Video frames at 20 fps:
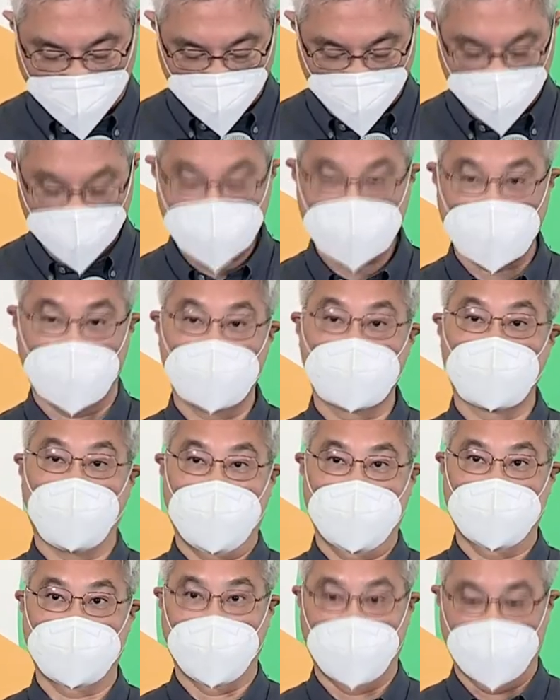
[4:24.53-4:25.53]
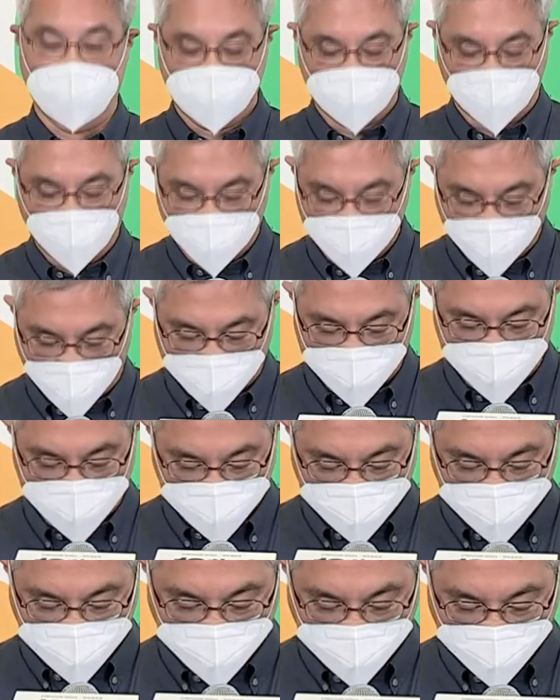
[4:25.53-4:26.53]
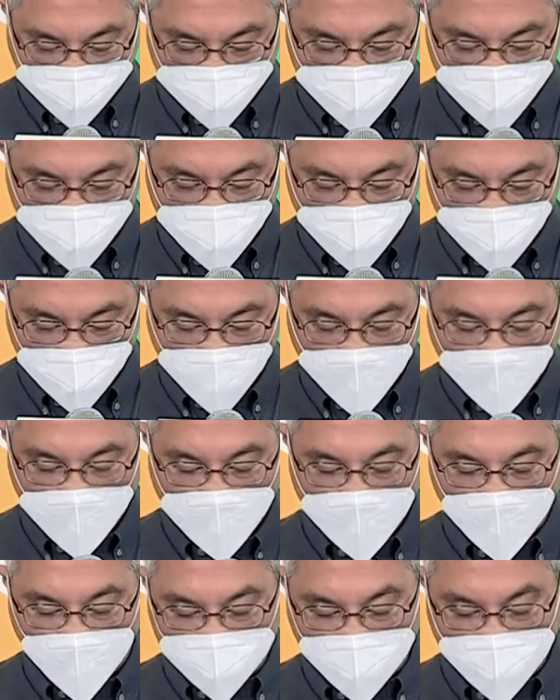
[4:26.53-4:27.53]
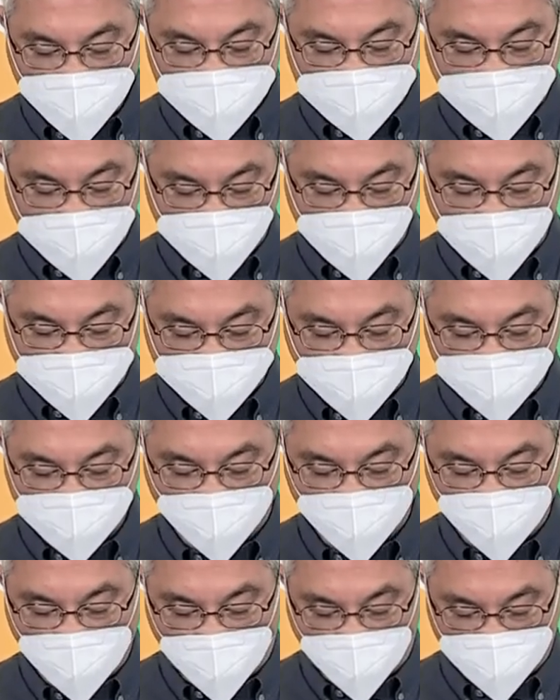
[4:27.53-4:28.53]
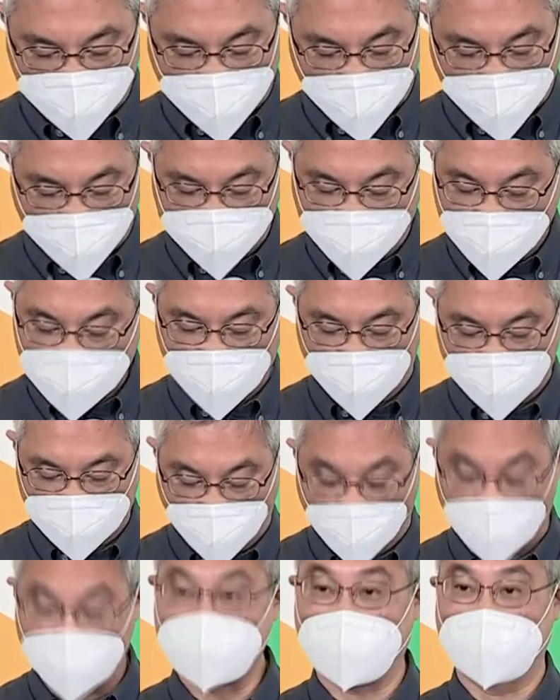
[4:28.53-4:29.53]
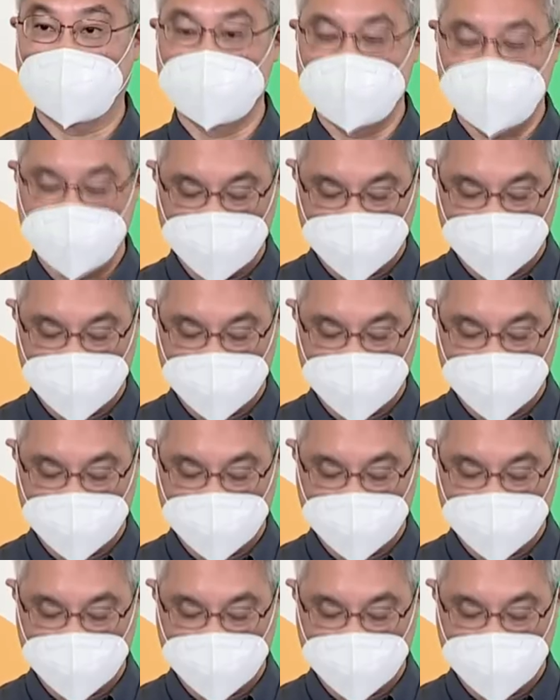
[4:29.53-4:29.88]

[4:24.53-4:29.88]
we are also providing relevant training to teachers and teachers in training.